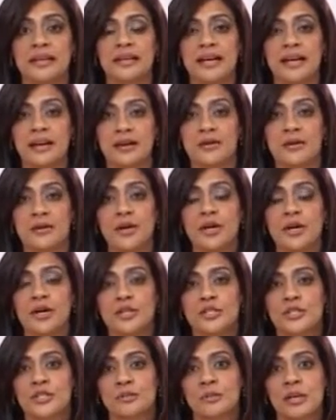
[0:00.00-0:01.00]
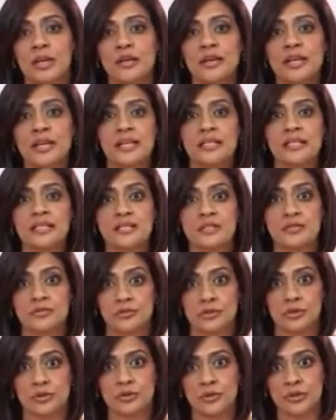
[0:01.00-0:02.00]
Now, turmeric is a
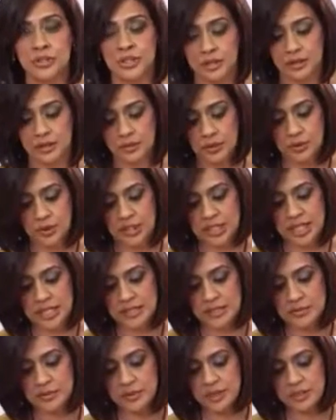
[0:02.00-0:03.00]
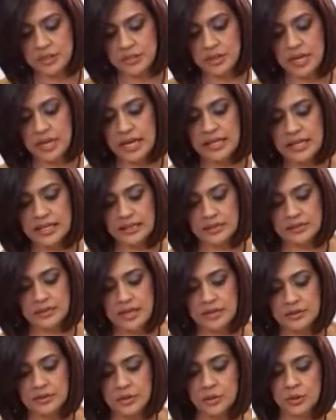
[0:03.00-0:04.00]
root which has been dried and
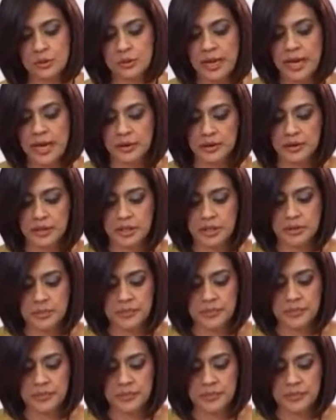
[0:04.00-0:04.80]
ground to a powder,